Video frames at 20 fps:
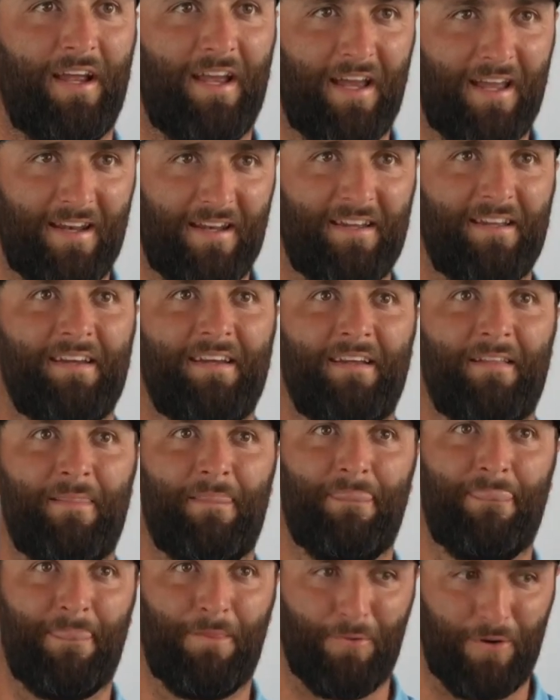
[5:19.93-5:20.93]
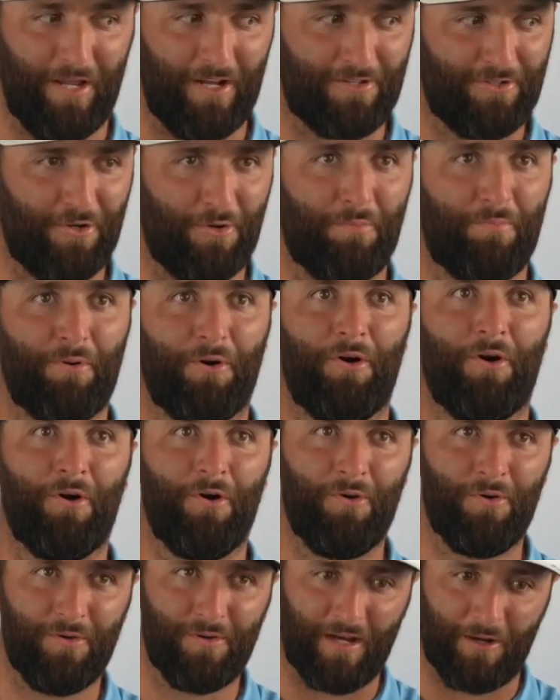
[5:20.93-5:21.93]
Again, when I turned
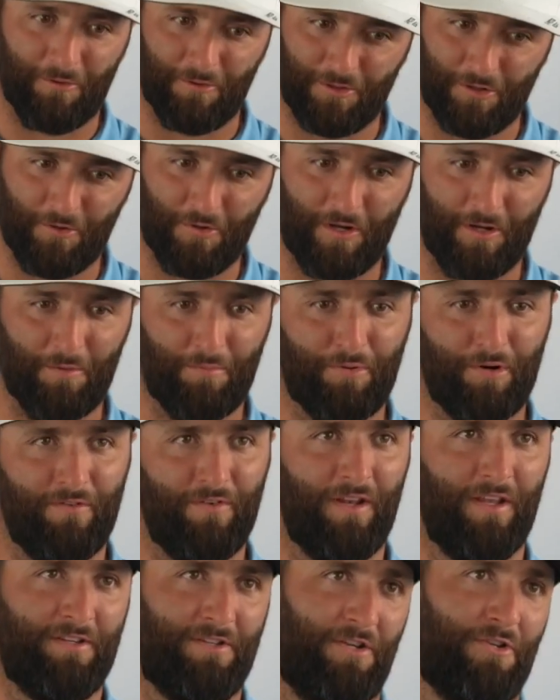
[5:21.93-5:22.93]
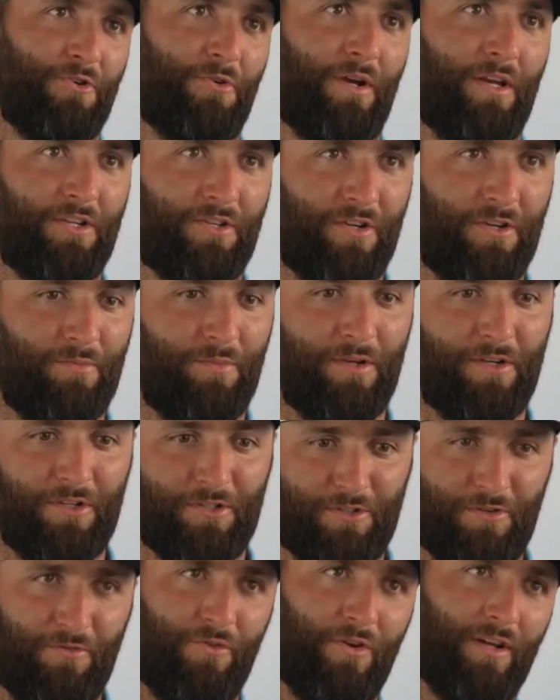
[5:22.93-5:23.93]
pro, I was already in a privileged situation
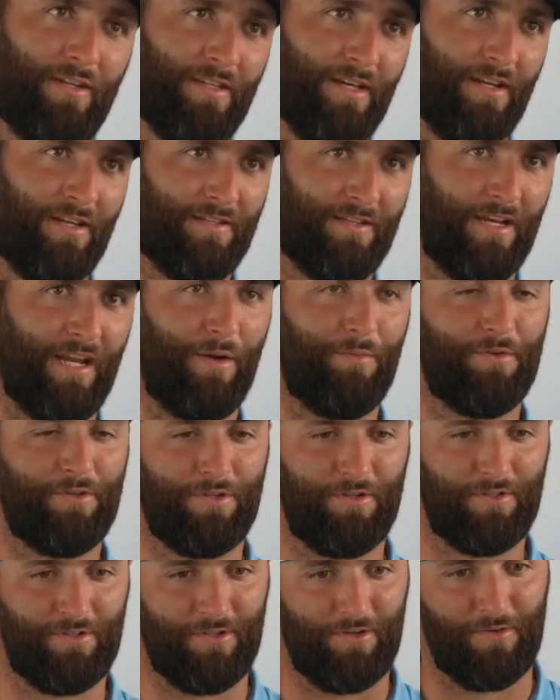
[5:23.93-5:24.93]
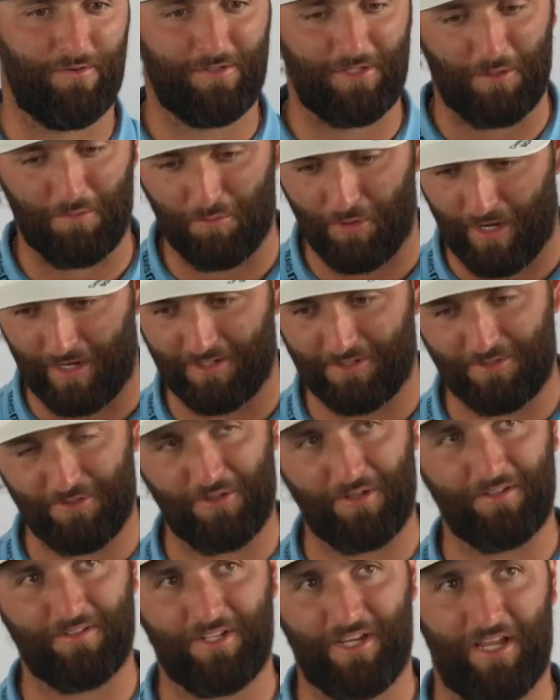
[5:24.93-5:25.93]
because of what I'd done as an amateur. So some brands
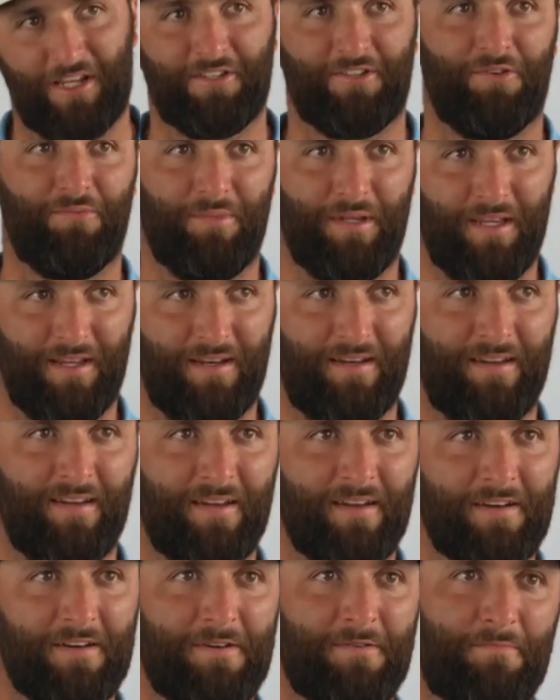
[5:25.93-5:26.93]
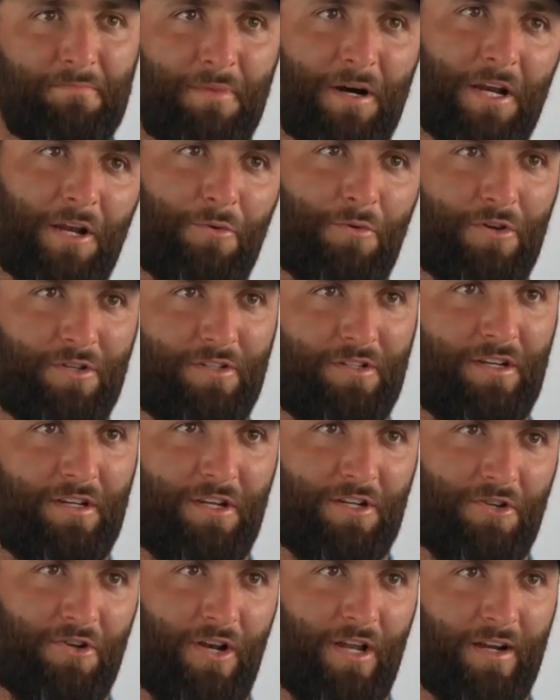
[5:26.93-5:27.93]
took a chance on me, and money wasn't an
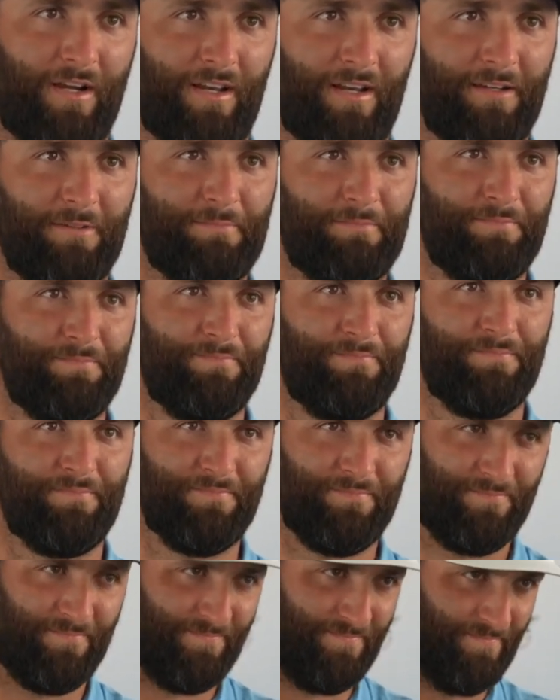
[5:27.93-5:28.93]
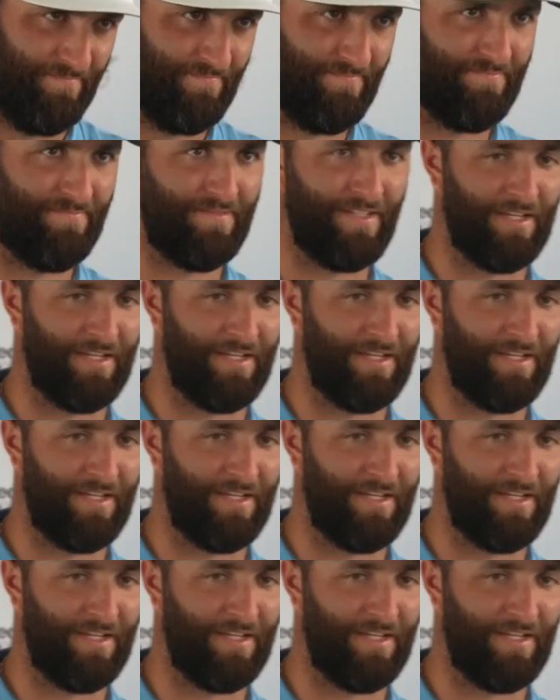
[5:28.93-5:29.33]
issue, luckily.